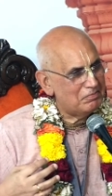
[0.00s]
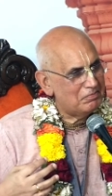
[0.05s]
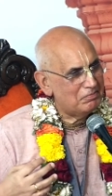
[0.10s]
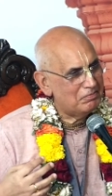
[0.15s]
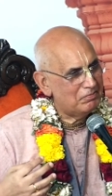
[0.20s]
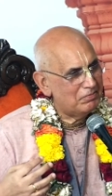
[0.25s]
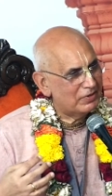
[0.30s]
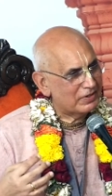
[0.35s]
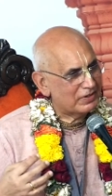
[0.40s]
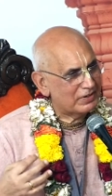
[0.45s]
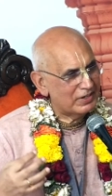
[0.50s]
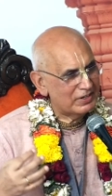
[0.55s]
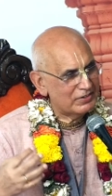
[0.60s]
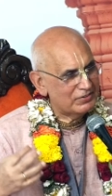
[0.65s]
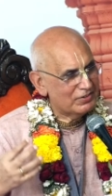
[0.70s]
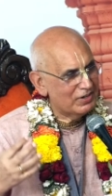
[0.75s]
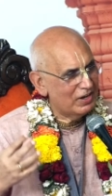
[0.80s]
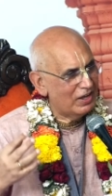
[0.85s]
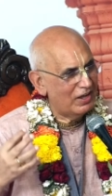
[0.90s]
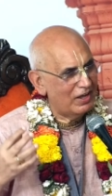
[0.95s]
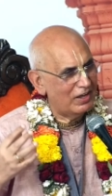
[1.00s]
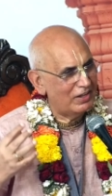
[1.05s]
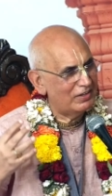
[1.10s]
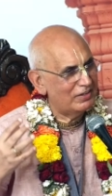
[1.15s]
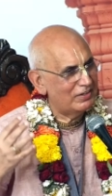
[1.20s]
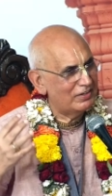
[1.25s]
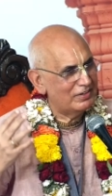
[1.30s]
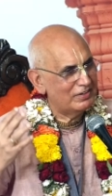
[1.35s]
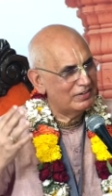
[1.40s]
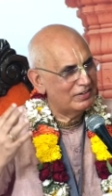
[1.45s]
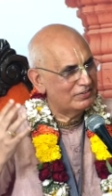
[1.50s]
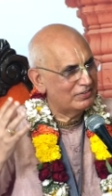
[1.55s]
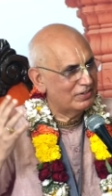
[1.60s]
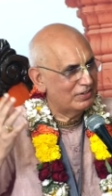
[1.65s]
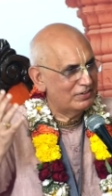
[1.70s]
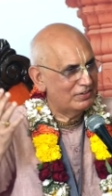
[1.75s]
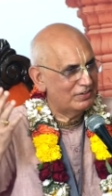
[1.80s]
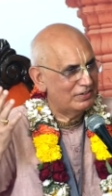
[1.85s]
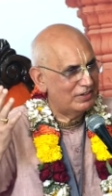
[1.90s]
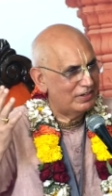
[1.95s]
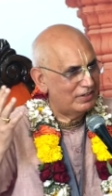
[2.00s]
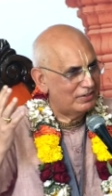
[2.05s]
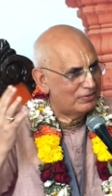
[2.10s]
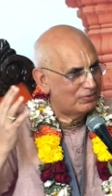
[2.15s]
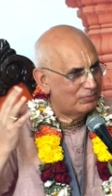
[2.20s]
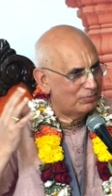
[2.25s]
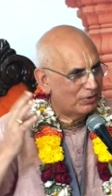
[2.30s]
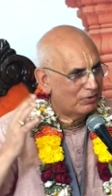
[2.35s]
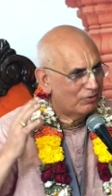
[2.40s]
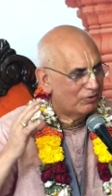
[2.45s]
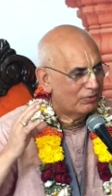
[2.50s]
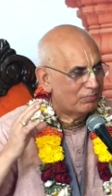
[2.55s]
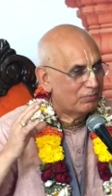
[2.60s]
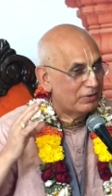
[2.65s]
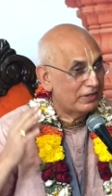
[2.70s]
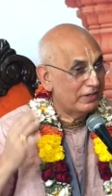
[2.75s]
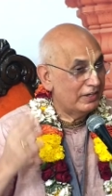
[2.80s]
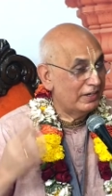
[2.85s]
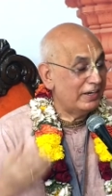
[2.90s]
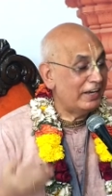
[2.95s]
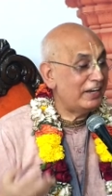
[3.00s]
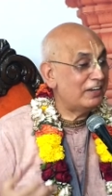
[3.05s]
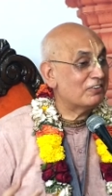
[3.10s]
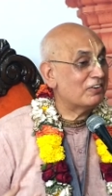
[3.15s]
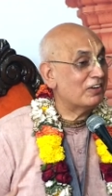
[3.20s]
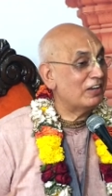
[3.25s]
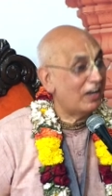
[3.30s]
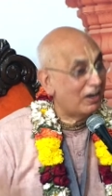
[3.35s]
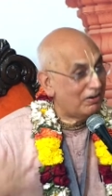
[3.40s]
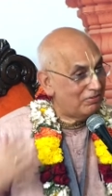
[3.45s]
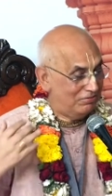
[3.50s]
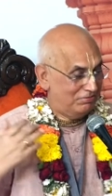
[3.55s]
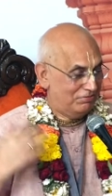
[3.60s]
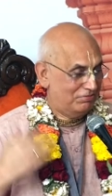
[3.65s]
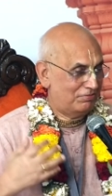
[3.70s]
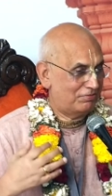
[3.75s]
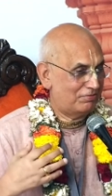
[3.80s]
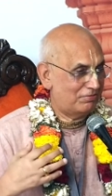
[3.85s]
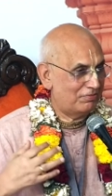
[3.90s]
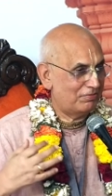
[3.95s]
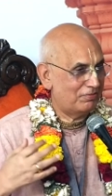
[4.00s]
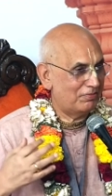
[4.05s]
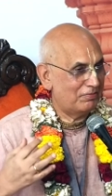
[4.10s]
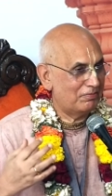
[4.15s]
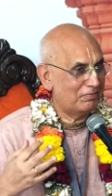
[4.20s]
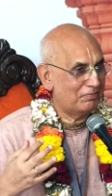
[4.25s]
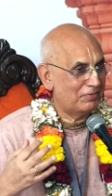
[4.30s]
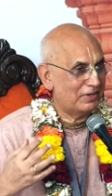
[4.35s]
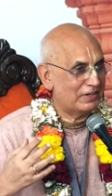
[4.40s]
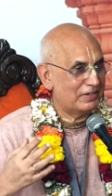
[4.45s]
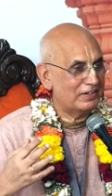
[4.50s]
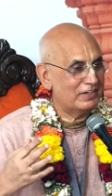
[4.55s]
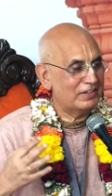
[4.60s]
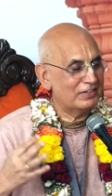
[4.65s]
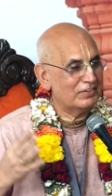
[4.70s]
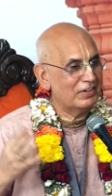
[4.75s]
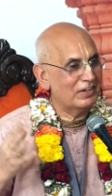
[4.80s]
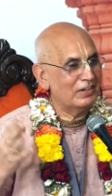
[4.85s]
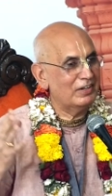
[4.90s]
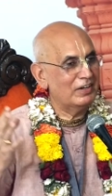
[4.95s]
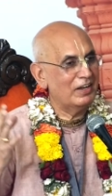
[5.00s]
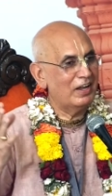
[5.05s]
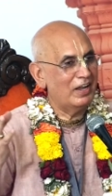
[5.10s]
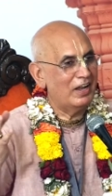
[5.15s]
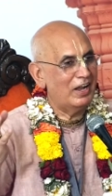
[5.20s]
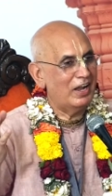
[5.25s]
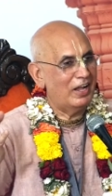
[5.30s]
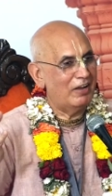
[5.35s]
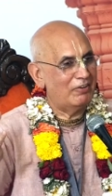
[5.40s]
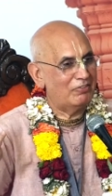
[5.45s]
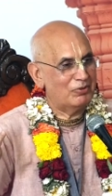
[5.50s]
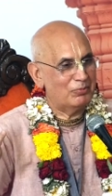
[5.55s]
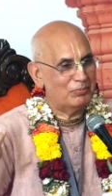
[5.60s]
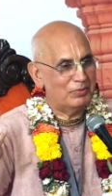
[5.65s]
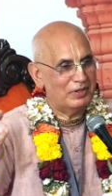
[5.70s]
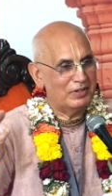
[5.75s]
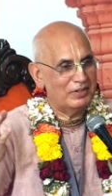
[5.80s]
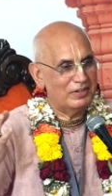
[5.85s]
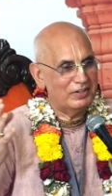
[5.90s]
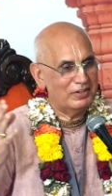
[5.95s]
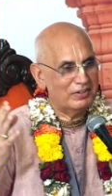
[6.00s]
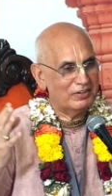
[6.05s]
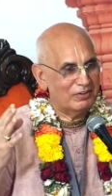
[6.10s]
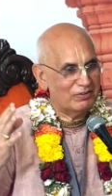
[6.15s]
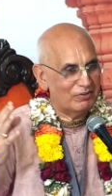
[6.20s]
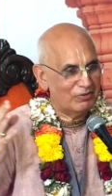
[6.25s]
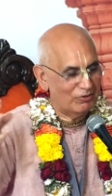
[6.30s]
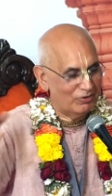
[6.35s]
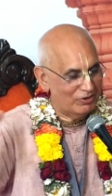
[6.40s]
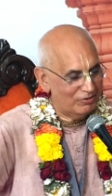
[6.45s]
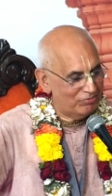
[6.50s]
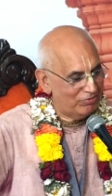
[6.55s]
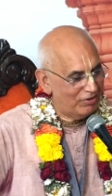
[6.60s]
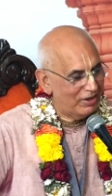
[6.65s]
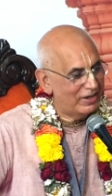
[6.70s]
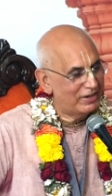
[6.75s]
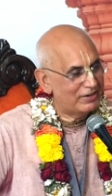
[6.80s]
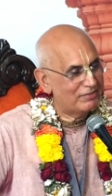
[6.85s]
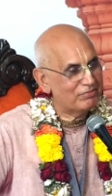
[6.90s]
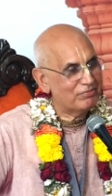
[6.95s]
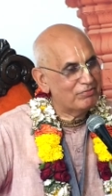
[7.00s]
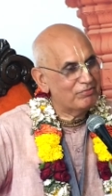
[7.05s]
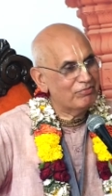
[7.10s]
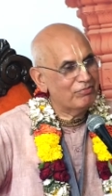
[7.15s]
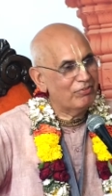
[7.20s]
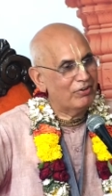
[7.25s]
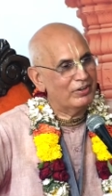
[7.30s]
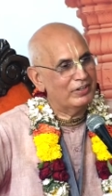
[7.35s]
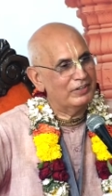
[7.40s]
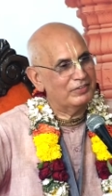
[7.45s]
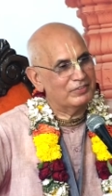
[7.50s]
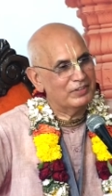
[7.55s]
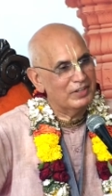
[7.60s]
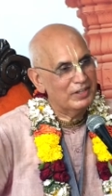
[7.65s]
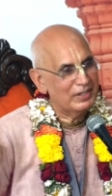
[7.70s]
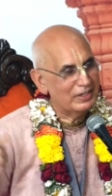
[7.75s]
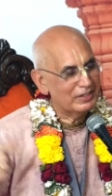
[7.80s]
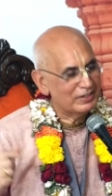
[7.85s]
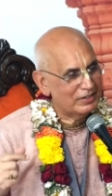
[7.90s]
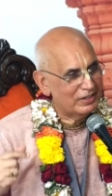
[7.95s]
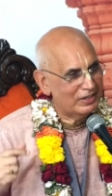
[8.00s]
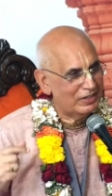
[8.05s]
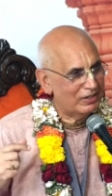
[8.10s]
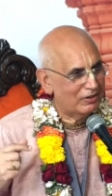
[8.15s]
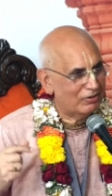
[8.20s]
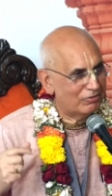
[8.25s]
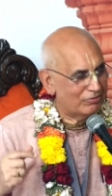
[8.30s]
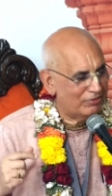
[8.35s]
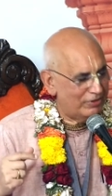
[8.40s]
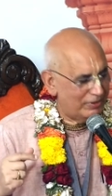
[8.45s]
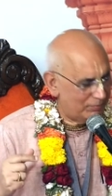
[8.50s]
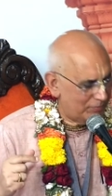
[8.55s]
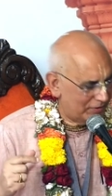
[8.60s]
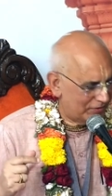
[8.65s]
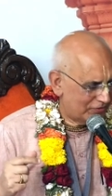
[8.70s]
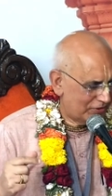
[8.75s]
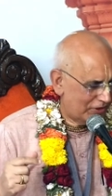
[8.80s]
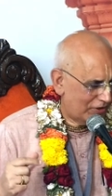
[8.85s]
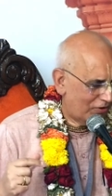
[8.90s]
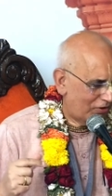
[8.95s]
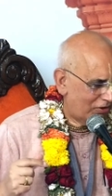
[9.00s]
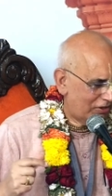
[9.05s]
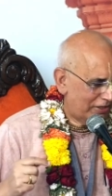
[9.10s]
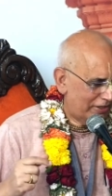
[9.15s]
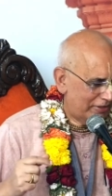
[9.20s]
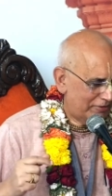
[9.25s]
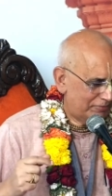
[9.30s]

But Krishna doesn't need to be glorified. He needs love, but he doesn't have to be glorified for this killing of demons and all that.